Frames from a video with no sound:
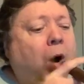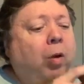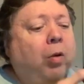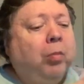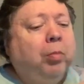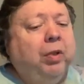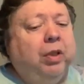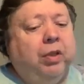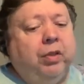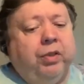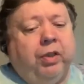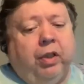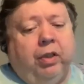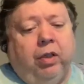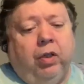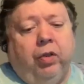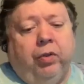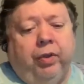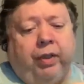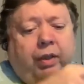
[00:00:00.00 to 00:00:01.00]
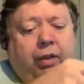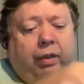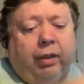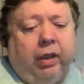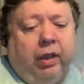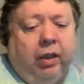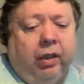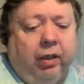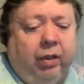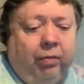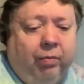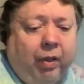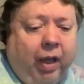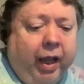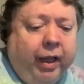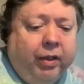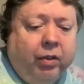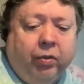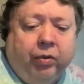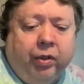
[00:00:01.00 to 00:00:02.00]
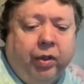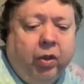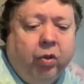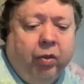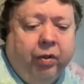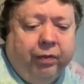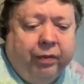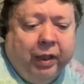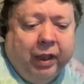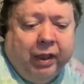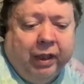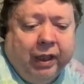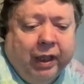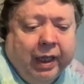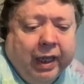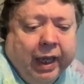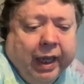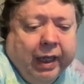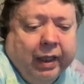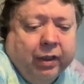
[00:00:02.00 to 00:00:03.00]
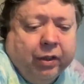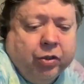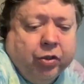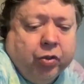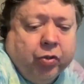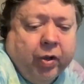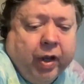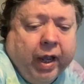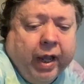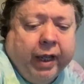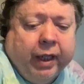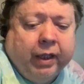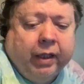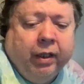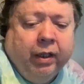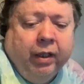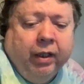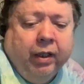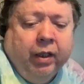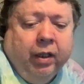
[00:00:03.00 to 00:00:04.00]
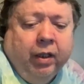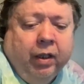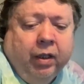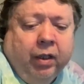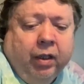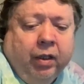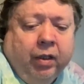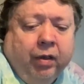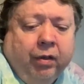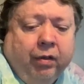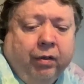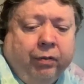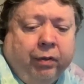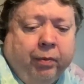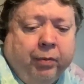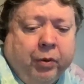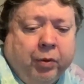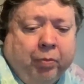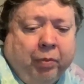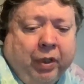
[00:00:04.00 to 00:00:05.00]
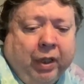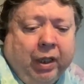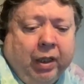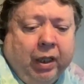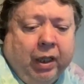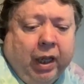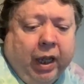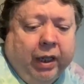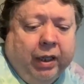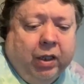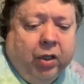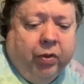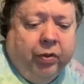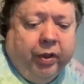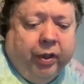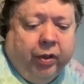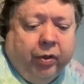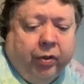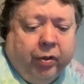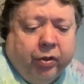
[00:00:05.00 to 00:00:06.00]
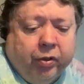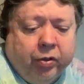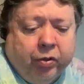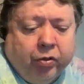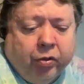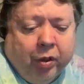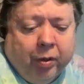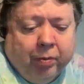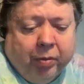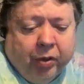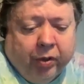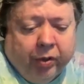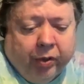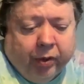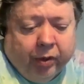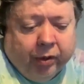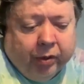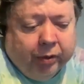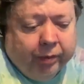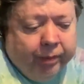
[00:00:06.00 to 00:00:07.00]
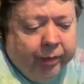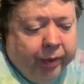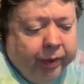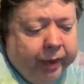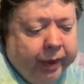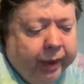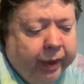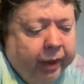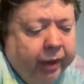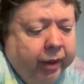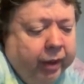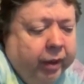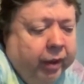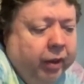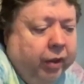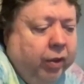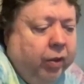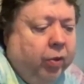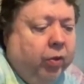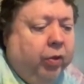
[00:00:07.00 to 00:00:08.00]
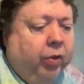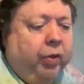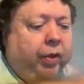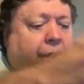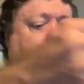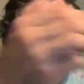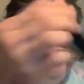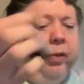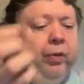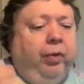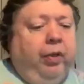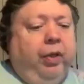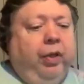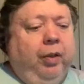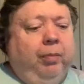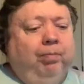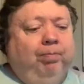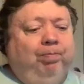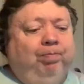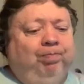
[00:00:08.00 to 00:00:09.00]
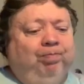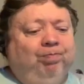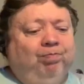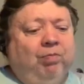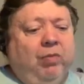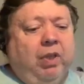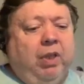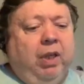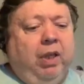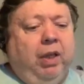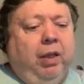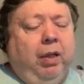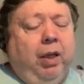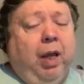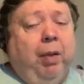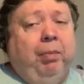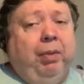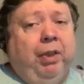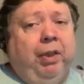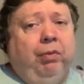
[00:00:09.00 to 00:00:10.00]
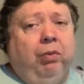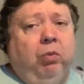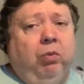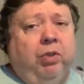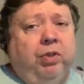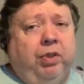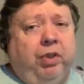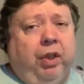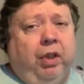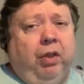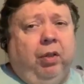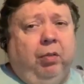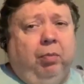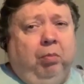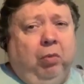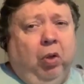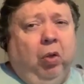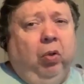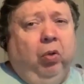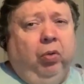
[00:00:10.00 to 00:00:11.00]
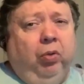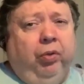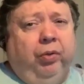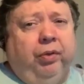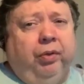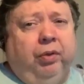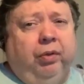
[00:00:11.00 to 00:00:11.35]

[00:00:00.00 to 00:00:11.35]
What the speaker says: because I know that I don't know if they get Atlas track from Japan. I know their distributor, or their I believe it was their mold